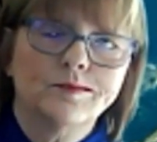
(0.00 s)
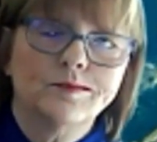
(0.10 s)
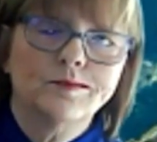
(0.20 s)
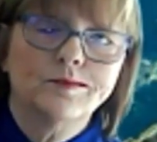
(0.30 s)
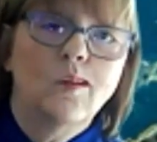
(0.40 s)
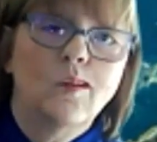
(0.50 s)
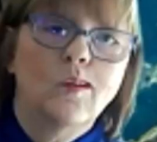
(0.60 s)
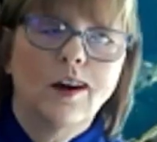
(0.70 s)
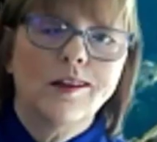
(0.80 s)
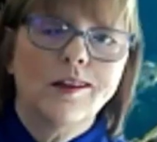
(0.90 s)
One
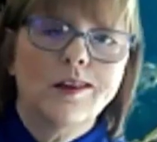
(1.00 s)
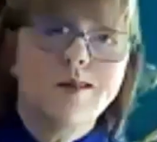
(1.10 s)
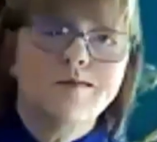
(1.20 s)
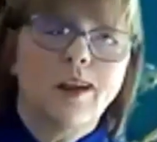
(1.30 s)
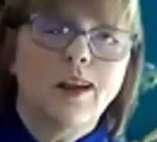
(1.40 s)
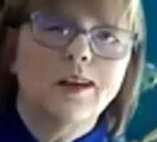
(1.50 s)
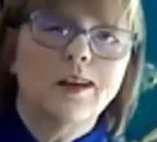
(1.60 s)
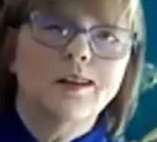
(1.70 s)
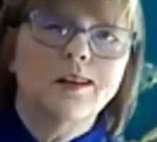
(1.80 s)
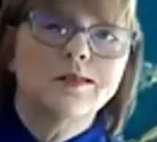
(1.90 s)
of them
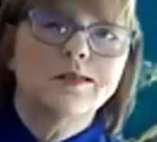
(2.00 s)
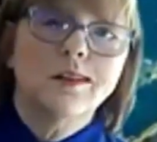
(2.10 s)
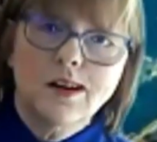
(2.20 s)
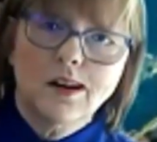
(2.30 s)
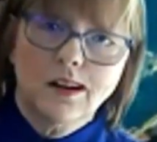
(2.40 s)
is at 10